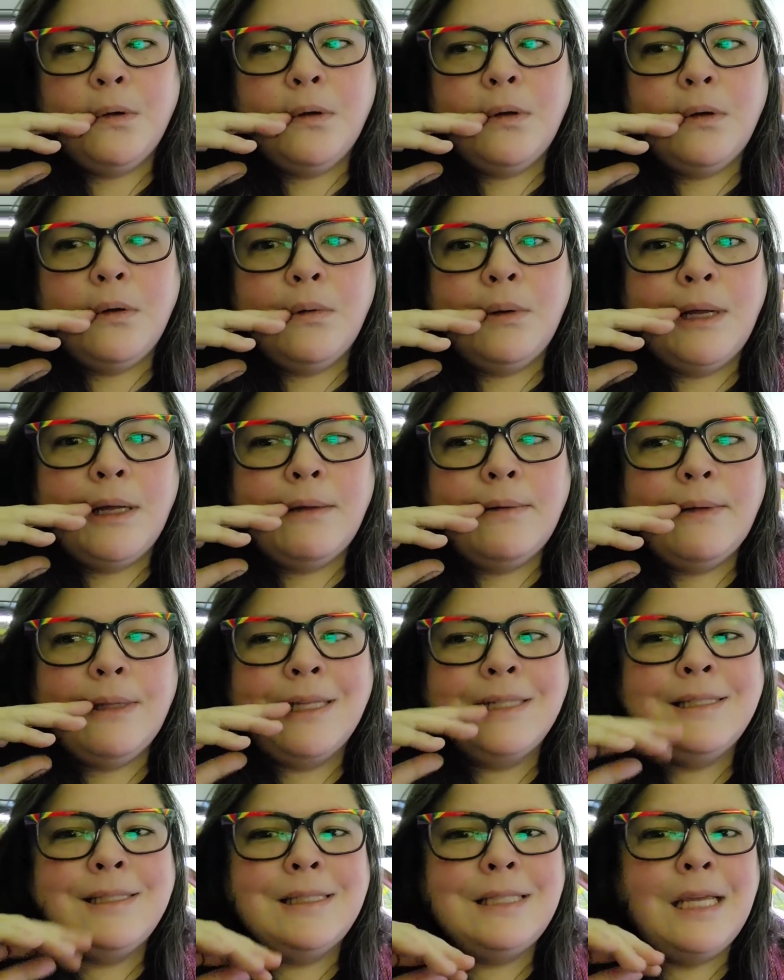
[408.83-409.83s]
Well,
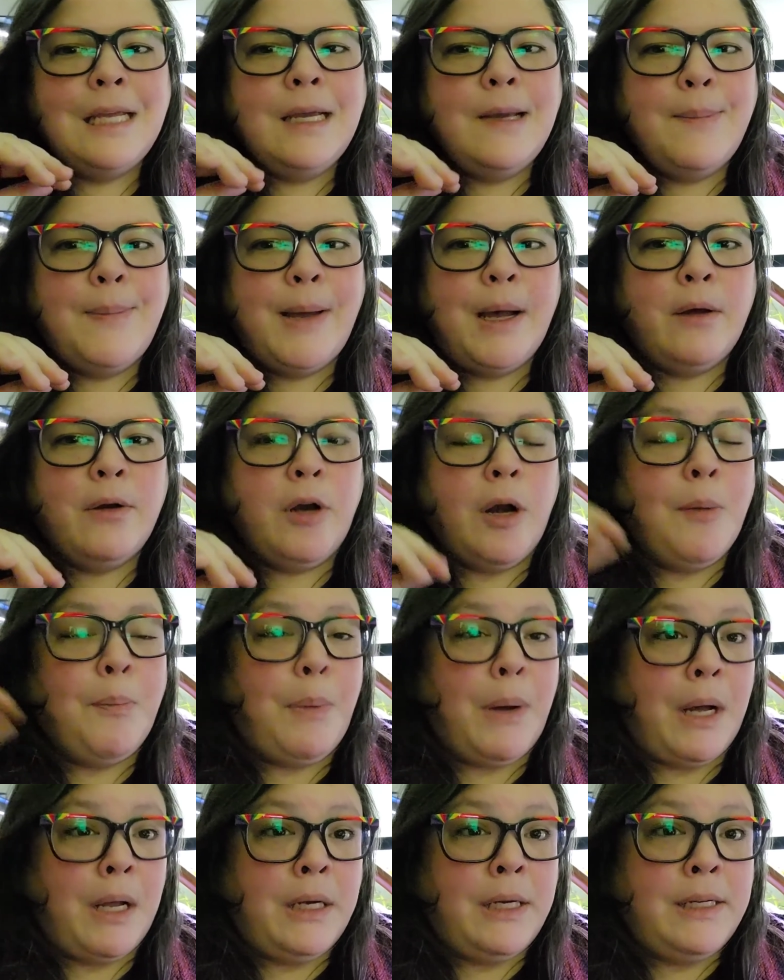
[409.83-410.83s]
let's think about our
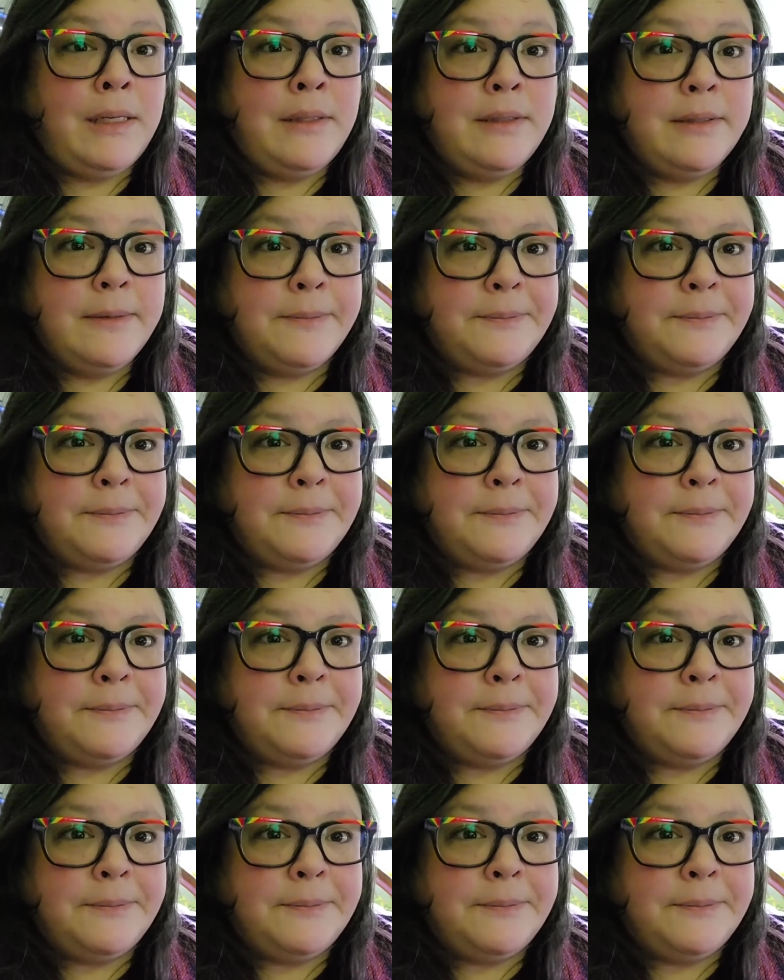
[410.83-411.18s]
bodies.